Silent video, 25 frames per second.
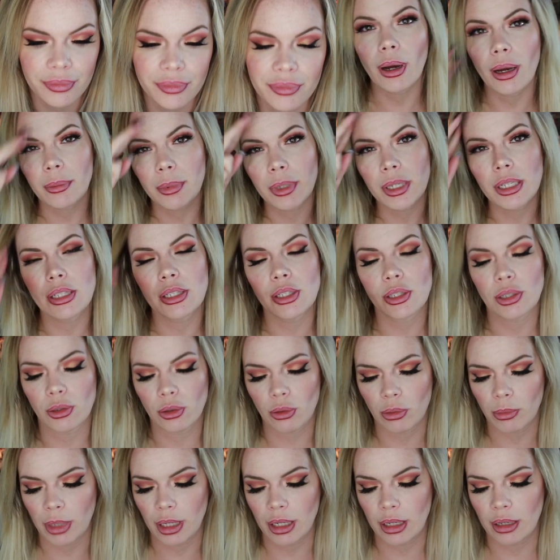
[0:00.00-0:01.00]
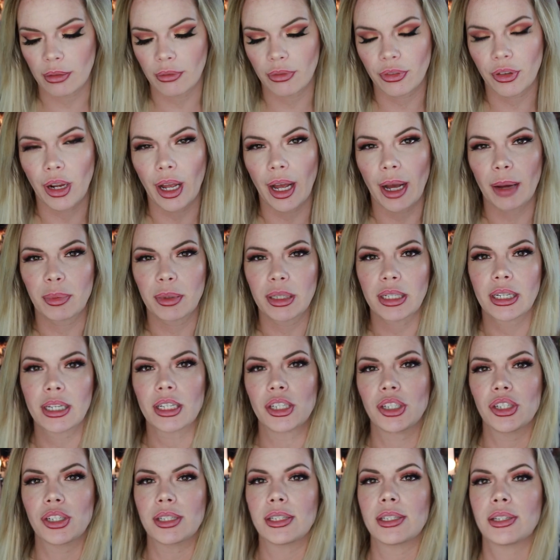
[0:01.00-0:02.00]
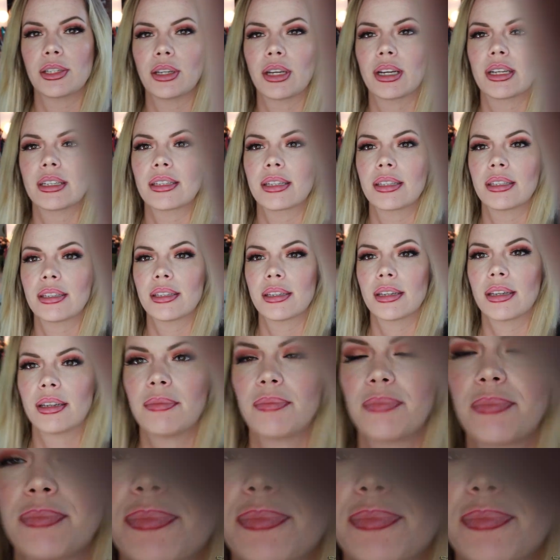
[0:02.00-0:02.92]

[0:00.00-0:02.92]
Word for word: I'm going to zoom in for application so you guys can see.